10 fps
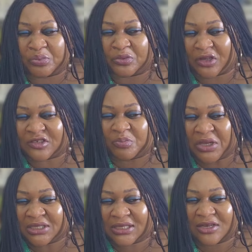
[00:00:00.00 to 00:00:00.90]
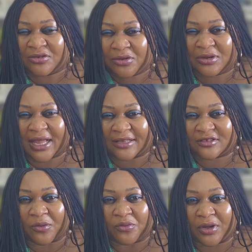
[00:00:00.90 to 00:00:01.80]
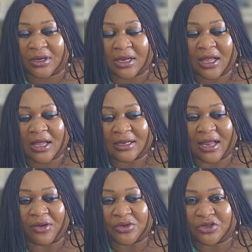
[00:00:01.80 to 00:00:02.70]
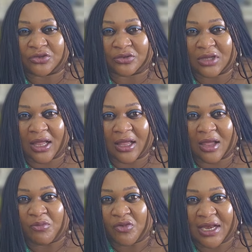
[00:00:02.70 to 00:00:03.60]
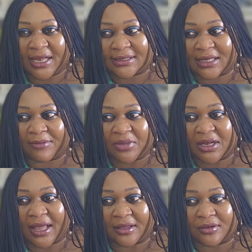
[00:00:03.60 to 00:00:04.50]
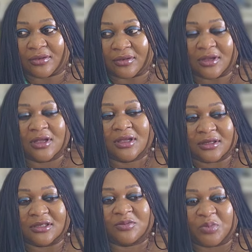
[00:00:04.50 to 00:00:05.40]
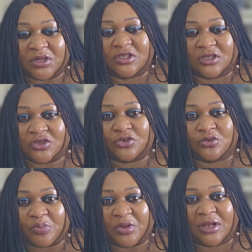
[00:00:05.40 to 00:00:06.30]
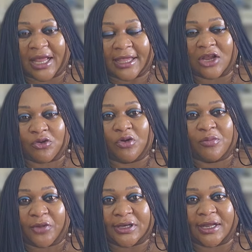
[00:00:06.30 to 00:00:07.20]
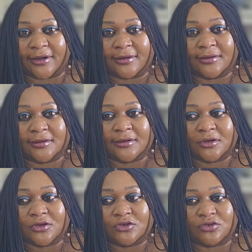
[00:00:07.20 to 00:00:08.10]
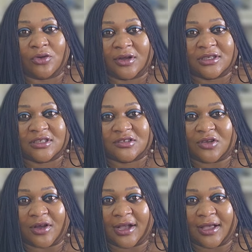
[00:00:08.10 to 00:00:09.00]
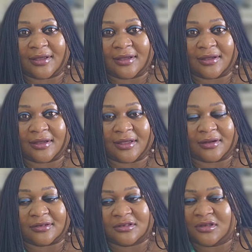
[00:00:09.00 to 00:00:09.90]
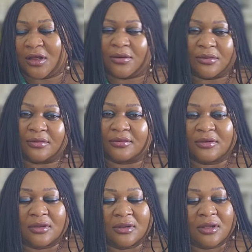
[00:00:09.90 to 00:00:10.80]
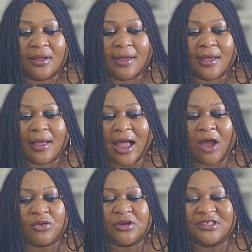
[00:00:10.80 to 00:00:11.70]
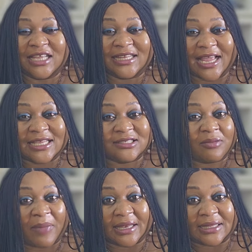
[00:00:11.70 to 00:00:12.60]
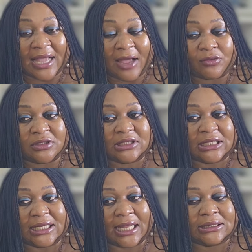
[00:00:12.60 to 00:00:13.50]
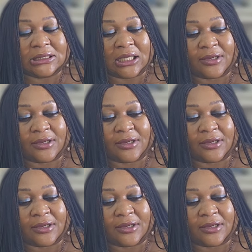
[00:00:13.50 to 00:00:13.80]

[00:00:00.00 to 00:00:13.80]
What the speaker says: Does BT look like someone that we should emulate and be like, oh, this BT should be like a role model to all these young girls? No. I wouldn't say that he's a bad guy. I wouldn't say that